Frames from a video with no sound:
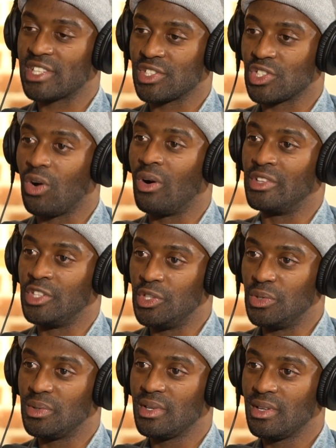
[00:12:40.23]
Like, the pressure's
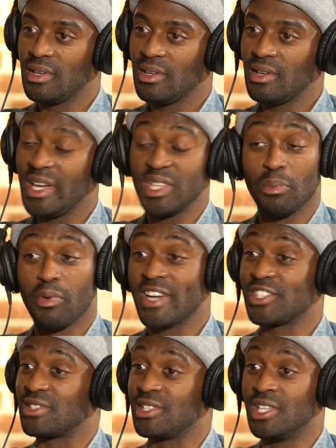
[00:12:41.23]
on you,
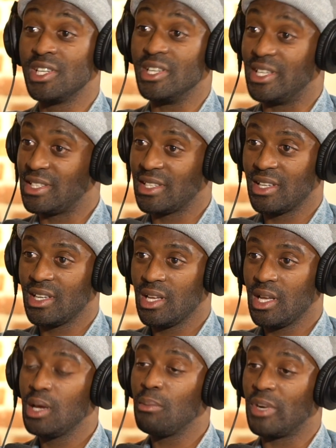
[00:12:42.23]
and the pressure's good,
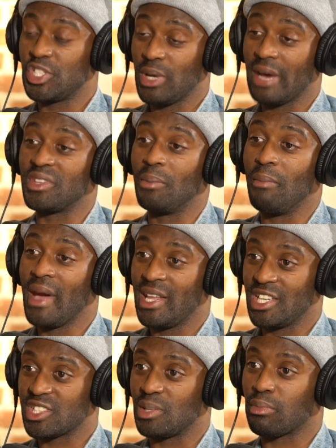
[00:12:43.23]
but you have
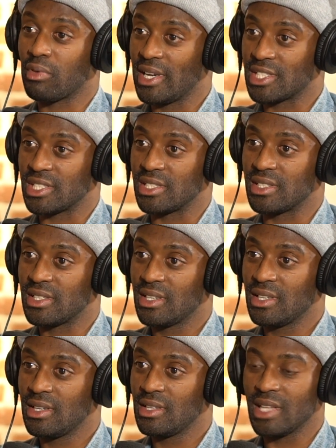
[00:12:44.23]
to manage the
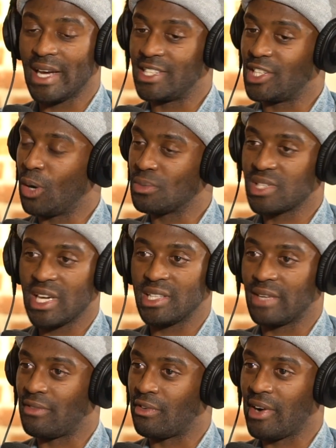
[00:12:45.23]
pressure. Like,
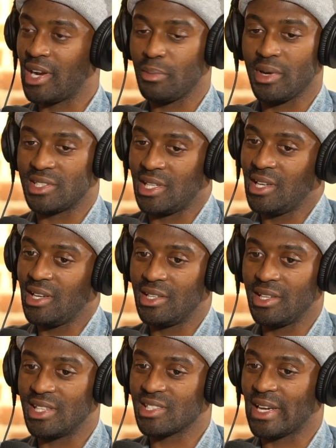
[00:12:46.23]
don't take that for granted, because
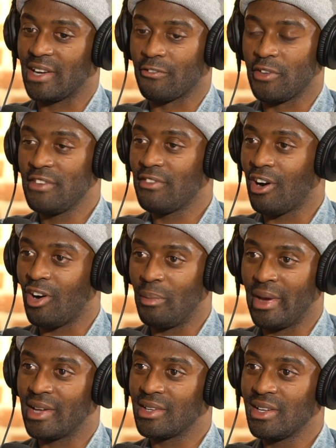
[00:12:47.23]
again, it's like a free
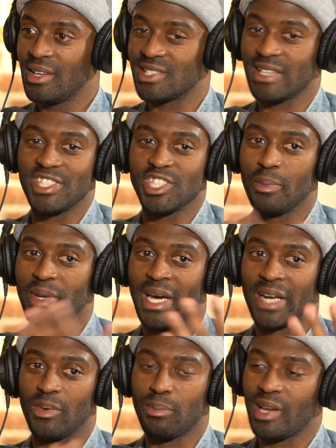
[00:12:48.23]
fall, man. It's like
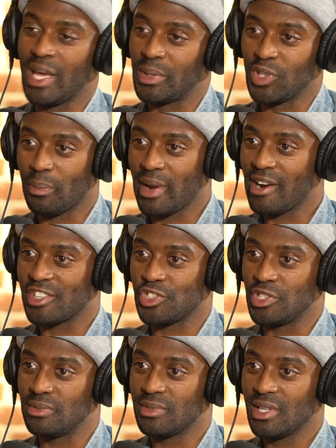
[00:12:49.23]
jumping out of a plane with no
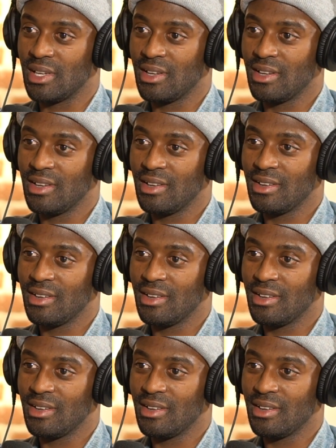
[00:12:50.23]
parachute.